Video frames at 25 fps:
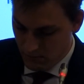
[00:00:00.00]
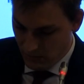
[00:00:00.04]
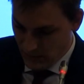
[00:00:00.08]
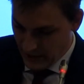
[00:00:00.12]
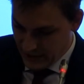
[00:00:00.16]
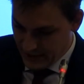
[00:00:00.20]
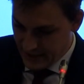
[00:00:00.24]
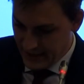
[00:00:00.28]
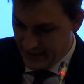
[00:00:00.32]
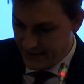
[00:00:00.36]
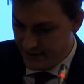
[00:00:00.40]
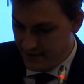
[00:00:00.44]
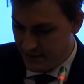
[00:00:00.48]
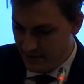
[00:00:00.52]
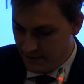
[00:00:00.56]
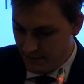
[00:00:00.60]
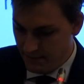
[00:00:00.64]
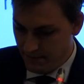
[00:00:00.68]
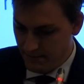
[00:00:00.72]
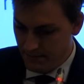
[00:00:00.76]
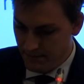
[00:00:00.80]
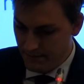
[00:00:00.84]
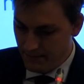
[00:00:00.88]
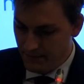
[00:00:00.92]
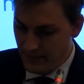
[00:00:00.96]
Indeed,
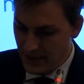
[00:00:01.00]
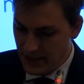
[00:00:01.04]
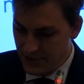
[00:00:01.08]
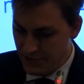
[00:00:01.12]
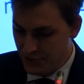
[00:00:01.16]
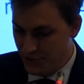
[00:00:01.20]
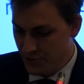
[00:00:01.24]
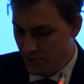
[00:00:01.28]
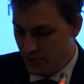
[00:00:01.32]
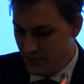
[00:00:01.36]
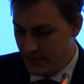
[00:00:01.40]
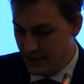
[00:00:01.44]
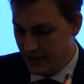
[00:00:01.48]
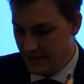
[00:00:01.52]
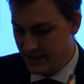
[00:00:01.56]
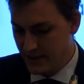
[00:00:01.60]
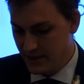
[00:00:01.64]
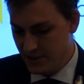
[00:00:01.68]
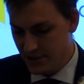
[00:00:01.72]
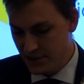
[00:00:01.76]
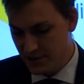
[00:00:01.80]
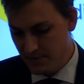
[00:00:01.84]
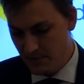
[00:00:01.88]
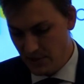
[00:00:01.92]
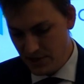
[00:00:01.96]
introducing
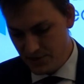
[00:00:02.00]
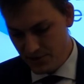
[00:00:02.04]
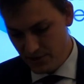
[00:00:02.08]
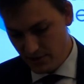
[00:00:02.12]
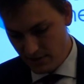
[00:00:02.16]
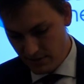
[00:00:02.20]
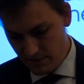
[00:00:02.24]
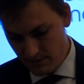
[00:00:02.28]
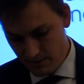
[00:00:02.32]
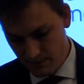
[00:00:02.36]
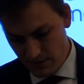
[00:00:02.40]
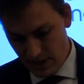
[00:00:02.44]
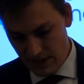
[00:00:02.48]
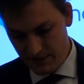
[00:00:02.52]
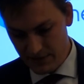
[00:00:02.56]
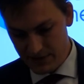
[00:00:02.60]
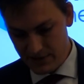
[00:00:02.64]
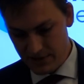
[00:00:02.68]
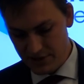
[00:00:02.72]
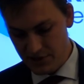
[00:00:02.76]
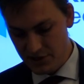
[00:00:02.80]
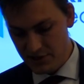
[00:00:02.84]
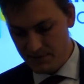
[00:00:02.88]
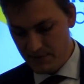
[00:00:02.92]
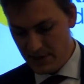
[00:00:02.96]
having
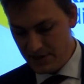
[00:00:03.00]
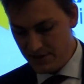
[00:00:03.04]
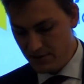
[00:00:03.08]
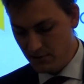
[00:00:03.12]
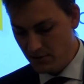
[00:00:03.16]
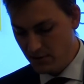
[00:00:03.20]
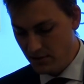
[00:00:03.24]
such a special